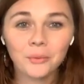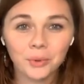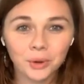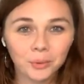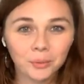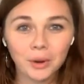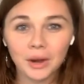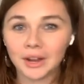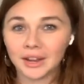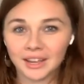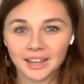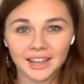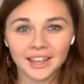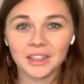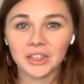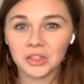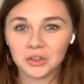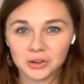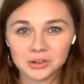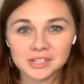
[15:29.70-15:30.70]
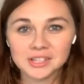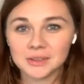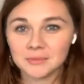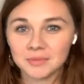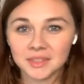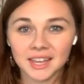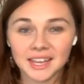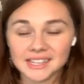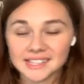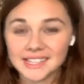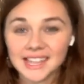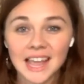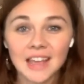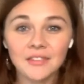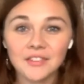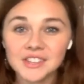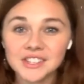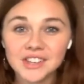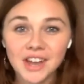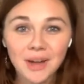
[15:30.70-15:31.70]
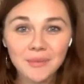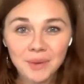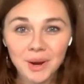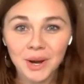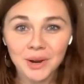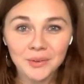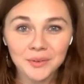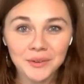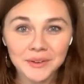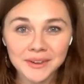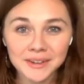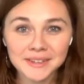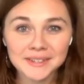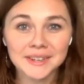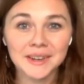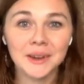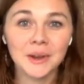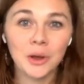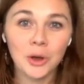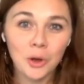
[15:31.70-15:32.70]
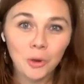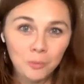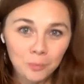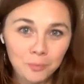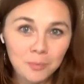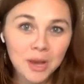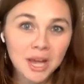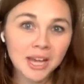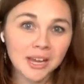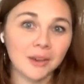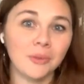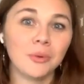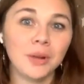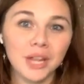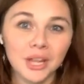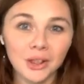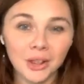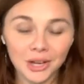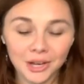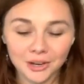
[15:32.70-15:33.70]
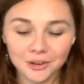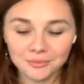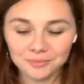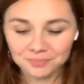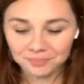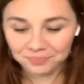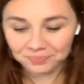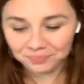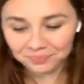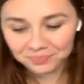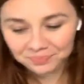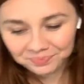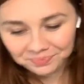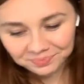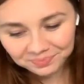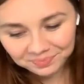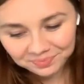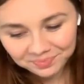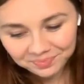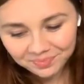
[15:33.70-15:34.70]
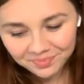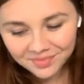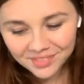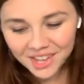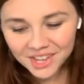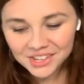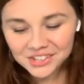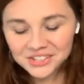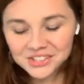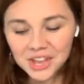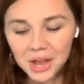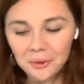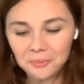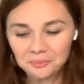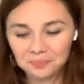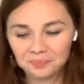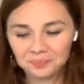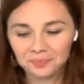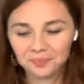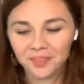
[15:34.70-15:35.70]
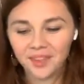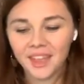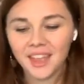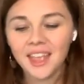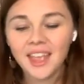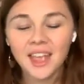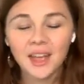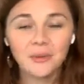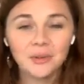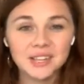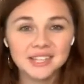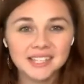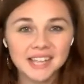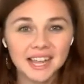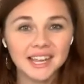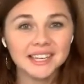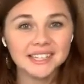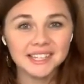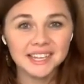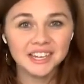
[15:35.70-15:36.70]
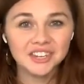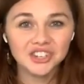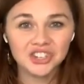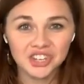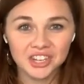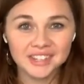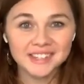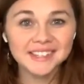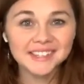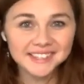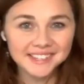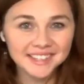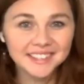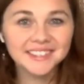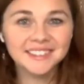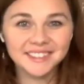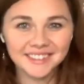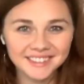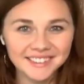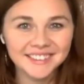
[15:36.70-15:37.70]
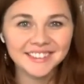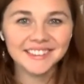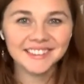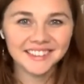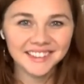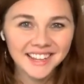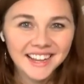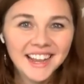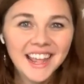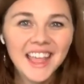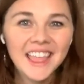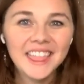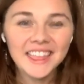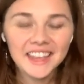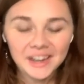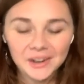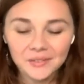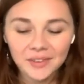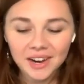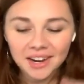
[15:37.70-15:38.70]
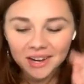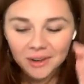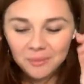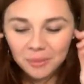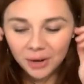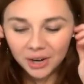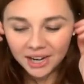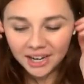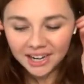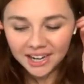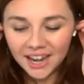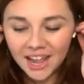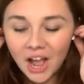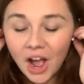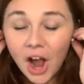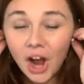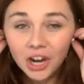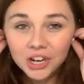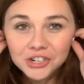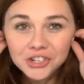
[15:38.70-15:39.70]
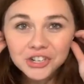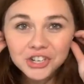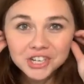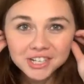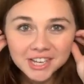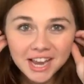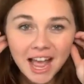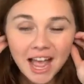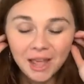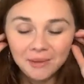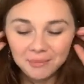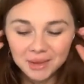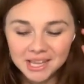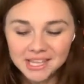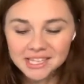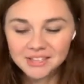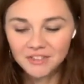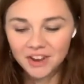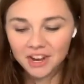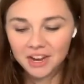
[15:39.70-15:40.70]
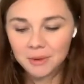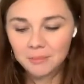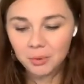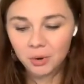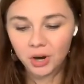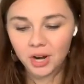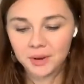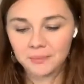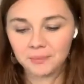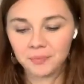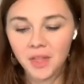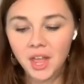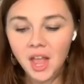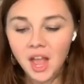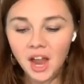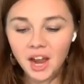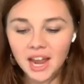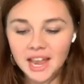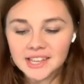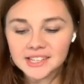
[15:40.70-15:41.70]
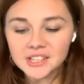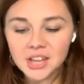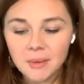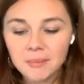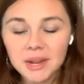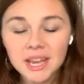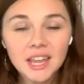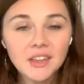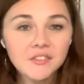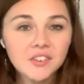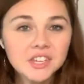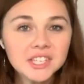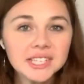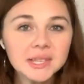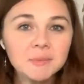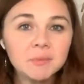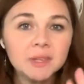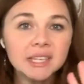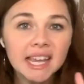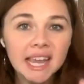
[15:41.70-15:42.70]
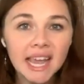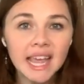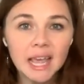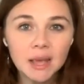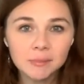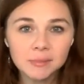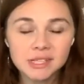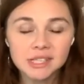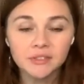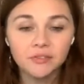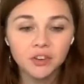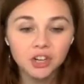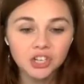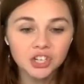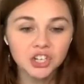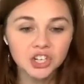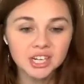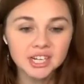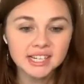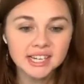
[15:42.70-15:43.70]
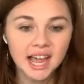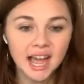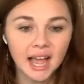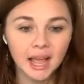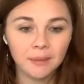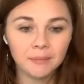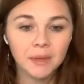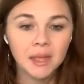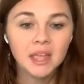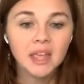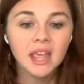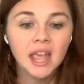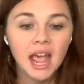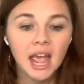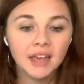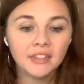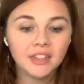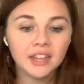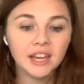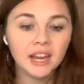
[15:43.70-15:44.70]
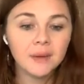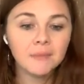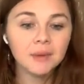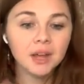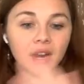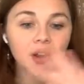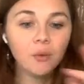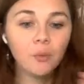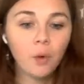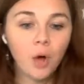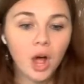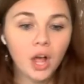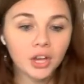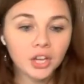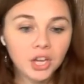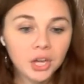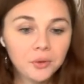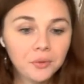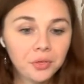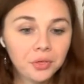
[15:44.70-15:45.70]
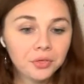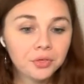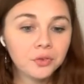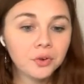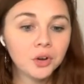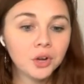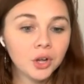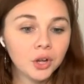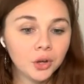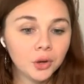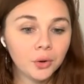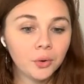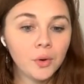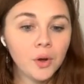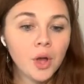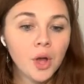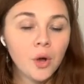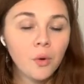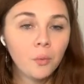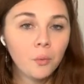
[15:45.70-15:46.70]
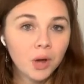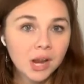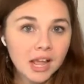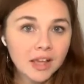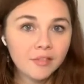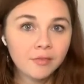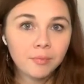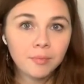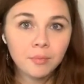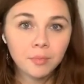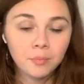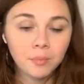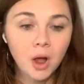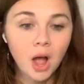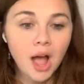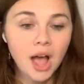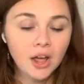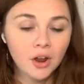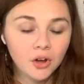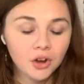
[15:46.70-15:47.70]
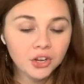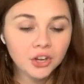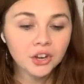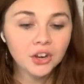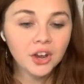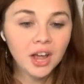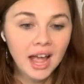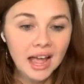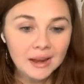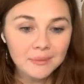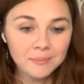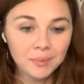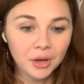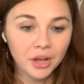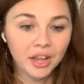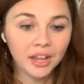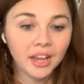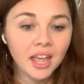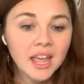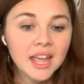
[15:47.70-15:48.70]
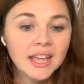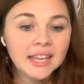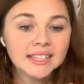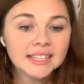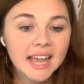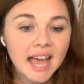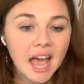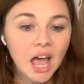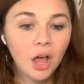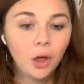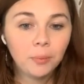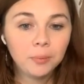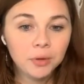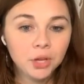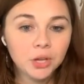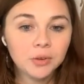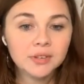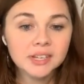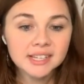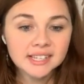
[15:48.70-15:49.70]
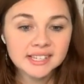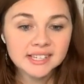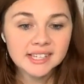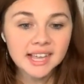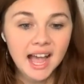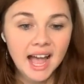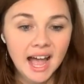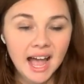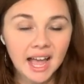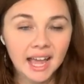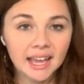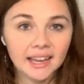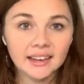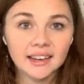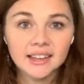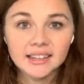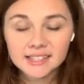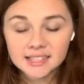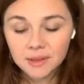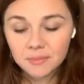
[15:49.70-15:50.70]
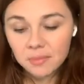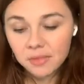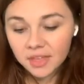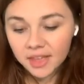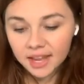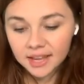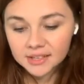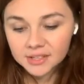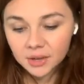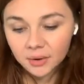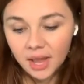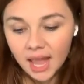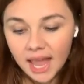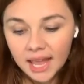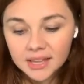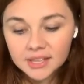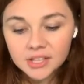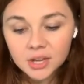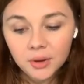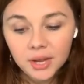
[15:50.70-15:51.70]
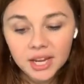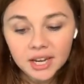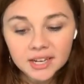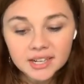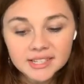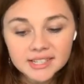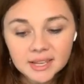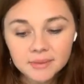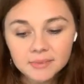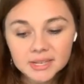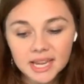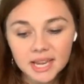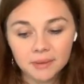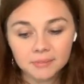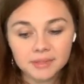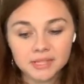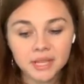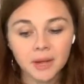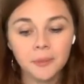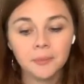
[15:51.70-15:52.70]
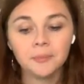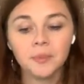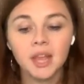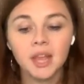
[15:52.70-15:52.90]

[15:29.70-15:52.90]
We're working through some things. Life is not perfect, but we learn. So, we set intentions. They're very important. Our treat time is very important. All right, so I'm gonna give you some tips for treat time, and then I'm gonna walk you through what I've got on your guidebook to help you decide some things, okay? So here are some tips.